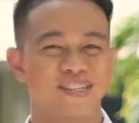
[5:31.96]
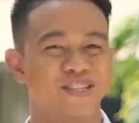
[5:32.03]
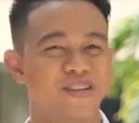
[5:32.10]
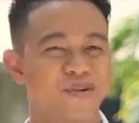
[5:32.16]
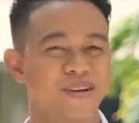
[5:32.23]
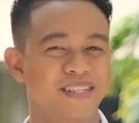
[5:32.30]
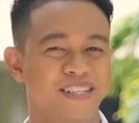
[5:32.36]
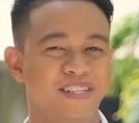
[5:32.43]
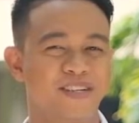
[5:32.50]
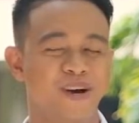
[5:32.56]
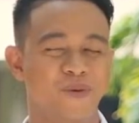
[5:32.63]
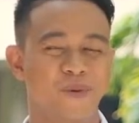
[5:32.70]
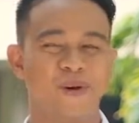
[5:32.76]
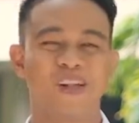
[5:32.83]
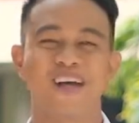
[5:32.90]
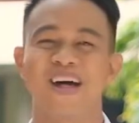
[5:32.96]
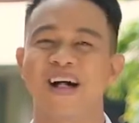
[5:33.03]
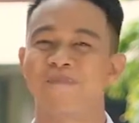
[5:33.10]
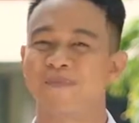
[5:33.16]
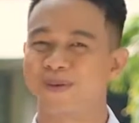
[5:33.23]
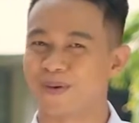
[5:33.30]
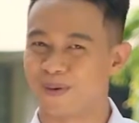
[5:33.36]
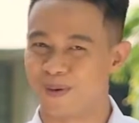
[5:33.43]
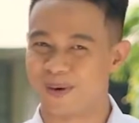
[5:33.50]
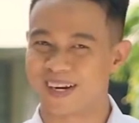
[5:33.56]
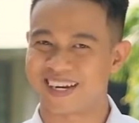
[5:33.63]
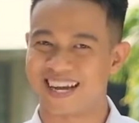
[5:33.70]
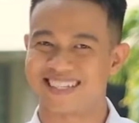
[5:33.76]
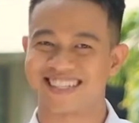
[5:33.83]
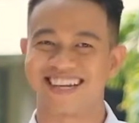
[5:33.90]
Doing so will help you
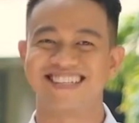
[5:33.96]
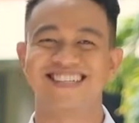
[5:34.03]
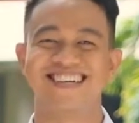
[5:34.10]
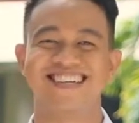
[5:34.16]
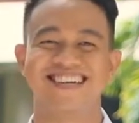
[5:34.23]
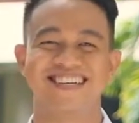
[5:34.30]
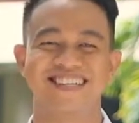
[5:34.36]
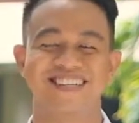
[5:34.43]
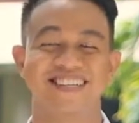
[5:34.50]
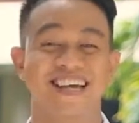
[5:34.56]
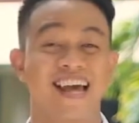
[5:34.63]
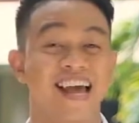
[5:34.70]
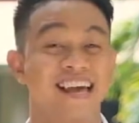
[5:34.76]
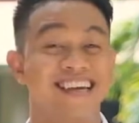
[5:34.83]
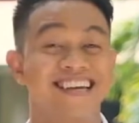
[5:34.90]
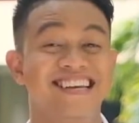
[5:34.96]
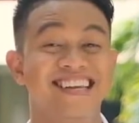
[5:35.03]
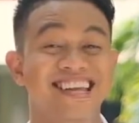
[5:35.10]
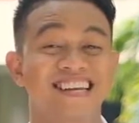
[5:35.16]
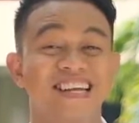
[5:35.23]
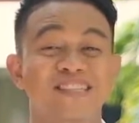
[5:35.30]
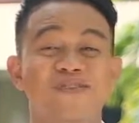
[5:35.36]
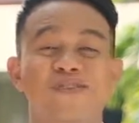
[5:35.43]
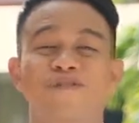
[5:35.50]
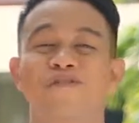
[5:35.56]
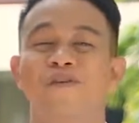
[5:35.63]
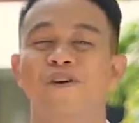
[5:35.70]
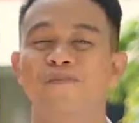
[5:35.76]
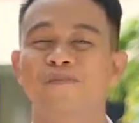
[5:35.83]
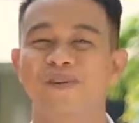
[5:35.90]
organize ideas needed to
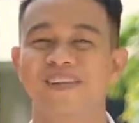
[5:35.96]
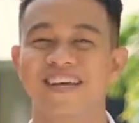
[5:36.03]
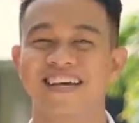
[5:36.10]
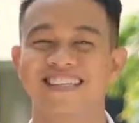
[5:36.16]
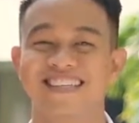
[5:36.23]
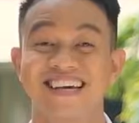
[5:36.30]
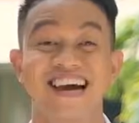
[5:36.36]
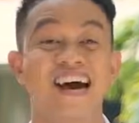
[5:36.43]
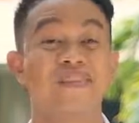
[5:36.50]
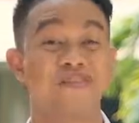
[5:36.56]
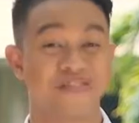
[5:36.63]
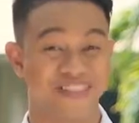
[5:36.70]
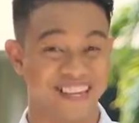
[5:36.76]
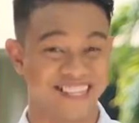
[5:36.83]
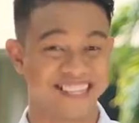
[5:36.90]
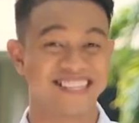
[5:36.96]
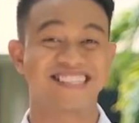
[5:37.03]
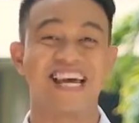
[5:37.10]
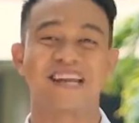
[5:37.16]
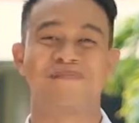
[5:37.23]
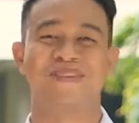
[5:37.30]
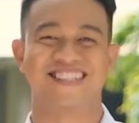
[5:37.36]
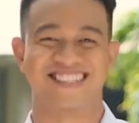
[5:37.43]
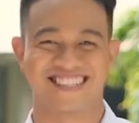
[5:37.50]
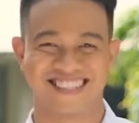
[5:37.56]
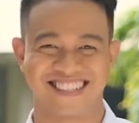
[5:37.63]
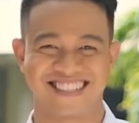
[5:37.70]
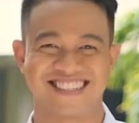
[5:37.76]
formulate a thesis statement.